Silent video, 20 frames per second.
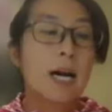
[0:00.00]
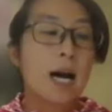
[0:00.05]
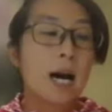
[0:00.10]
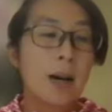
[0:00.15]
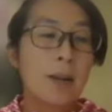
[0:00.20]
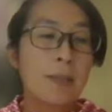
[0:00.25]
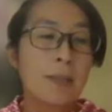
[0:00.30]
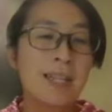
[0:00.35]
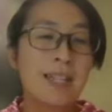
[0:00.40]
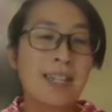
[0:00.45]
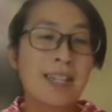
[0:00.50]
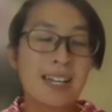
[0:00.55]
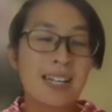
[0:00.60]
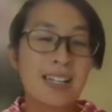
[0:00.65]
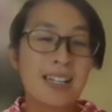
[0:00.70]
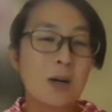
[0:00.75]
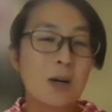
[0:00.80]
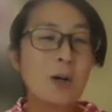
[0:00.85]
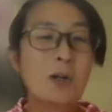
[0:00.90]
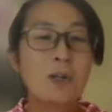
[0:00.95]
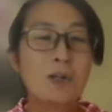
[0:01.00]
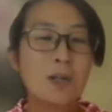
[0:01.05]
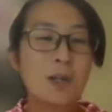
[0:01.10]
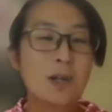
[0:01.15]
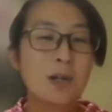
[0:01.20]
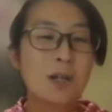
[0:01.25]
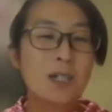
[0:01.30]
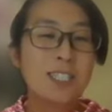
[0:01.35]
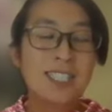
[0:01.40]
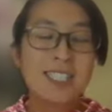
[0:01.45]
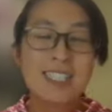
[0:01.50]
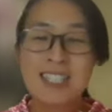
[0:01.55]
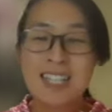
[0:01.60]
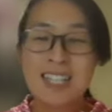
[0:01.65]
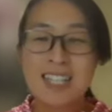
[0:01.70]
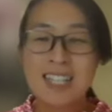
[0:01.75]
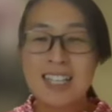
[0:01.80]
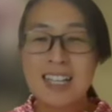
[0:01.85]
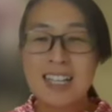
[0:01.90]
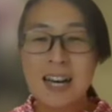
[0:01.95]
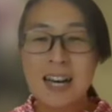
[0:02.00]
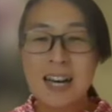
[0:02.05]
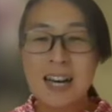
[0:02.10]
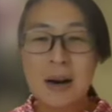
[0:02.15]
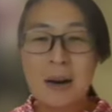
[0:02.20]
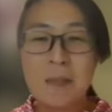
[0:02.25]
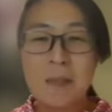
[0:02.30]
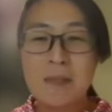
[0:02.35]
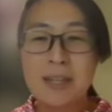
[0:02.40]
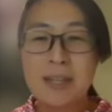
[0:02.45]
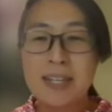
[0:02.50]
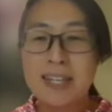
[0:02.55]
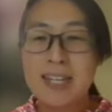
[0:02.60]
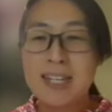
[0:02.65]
Um, and I talked to her. She said, um,